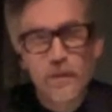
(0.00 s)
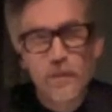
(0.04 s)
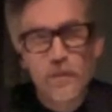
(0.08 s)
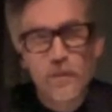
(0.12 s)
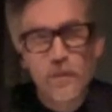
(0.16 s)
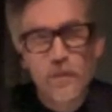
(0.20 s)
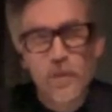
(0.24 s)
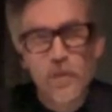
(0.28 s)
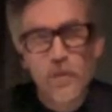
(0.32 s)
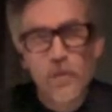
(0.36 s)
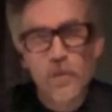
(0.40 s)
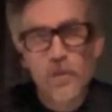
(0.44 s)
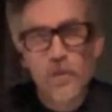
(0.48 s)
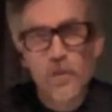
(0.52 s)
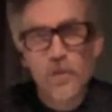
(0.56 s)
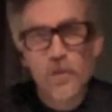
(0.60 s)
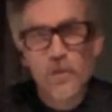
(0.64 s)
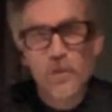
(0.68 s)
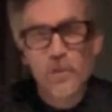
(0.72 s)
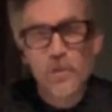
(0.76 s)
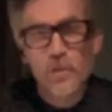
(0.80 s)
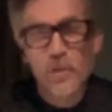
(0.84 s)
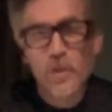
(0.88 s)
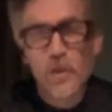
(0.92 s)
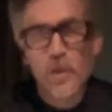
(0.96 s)
Roger
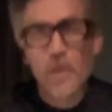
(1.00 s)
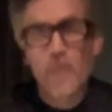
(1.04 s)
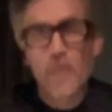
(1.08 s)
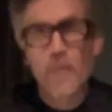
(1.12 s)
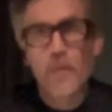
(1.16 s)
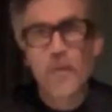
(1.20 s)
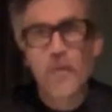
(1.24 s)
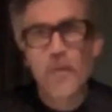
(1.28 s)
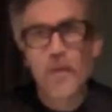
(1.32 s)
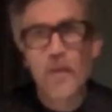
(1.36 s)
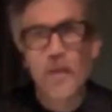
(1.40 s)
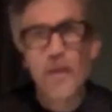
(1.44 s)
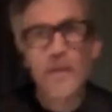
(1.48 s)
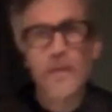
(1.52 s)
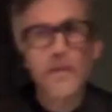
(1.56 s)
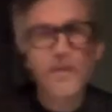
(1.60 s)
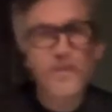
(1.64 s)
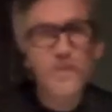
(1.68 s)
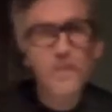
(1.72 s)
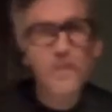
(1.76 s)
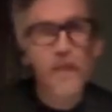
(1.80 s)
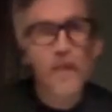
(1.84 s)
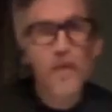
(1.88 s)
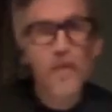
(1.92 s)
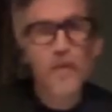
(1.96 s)
Daltrey's talking about like,
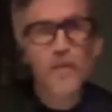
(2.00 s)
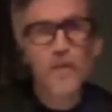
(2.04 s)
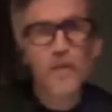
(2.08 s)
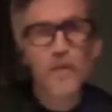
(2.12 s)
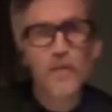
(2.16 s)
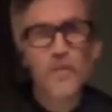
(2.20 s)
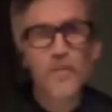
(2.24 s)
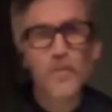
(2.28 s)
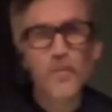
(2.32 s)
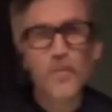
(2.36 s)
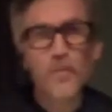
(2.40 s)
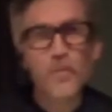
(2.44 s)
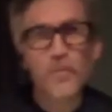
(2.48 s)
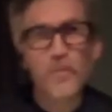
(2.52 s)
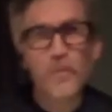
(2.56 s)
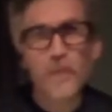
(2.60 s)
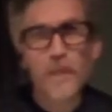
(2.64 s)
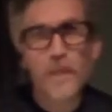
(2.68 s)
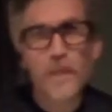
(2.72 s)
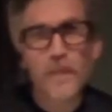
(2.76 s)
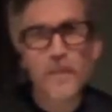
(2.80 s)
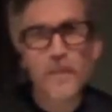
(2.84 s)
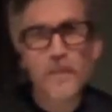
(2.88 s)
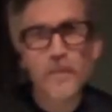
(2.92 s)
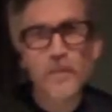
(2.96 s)
listen to how Keith Moon
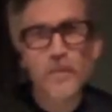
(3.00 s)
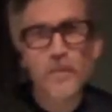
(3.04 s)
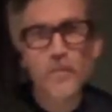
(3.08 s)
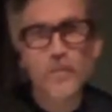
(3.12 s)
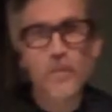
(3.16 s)
plays.